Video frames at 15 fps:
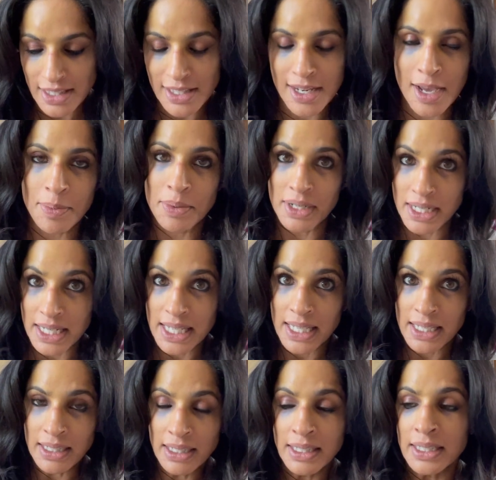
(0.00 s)
stop
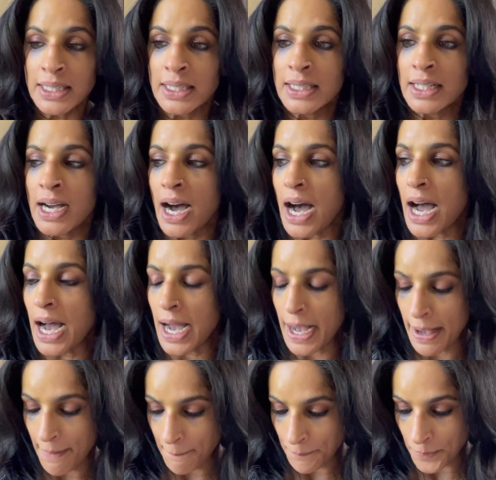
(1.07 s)
knitting.
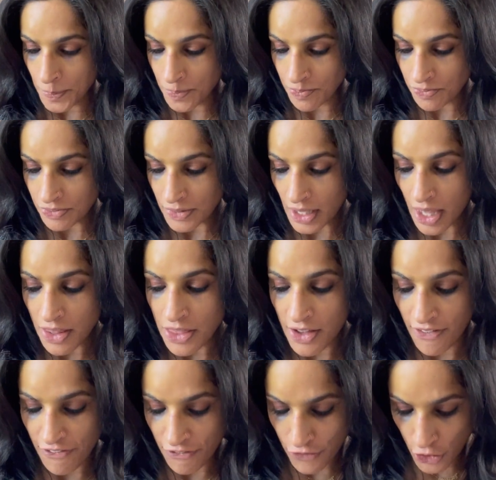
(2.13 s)
The
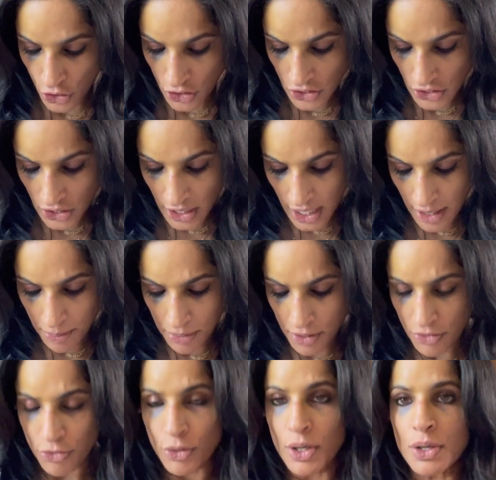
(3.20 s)
first couple
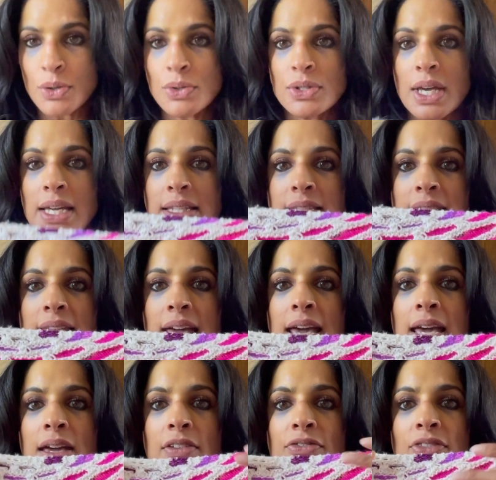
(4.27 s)
of rows, I'd
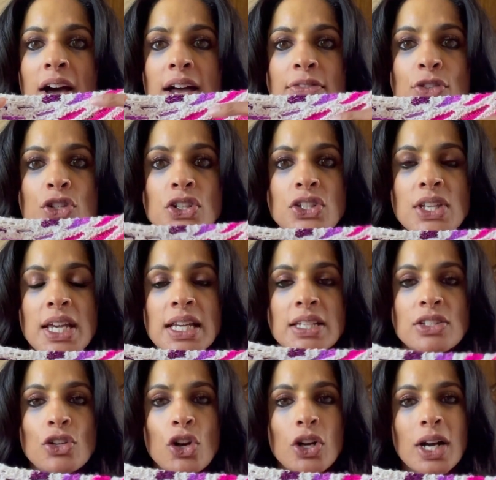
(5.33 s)
say 5 or
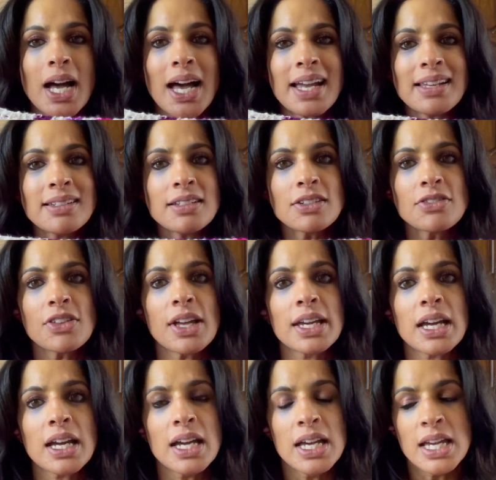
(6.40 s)
6, are kind of
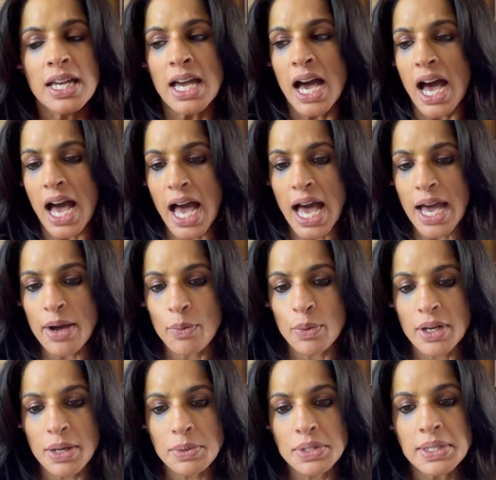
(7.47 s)
like,
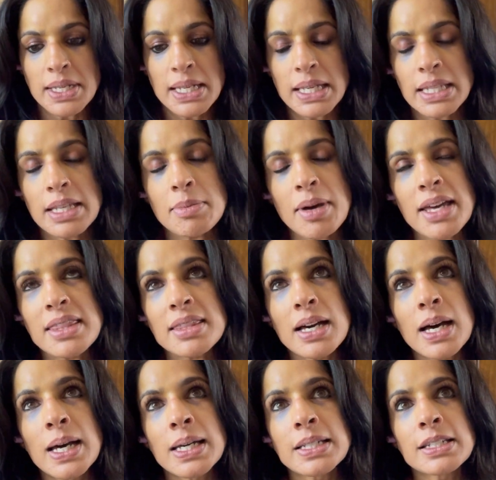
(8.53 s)
when I was knitting them, I
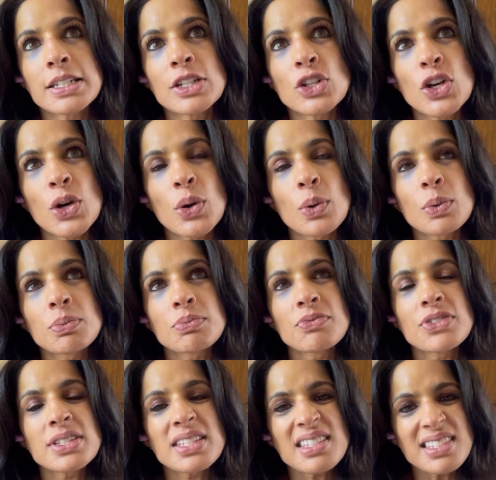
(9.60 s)
thought,
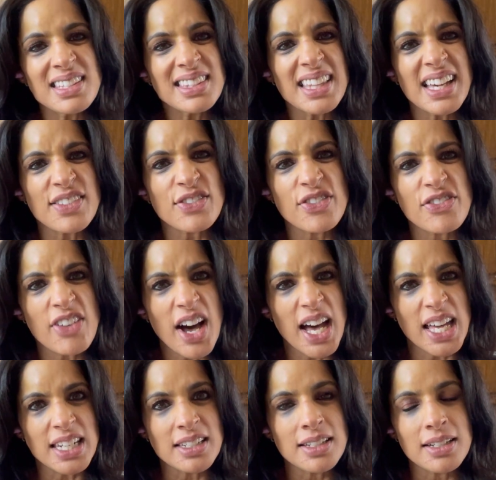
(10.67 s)
this isn't that
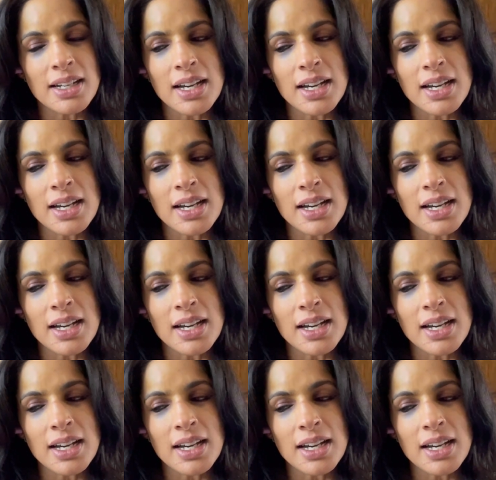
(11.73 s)
fun.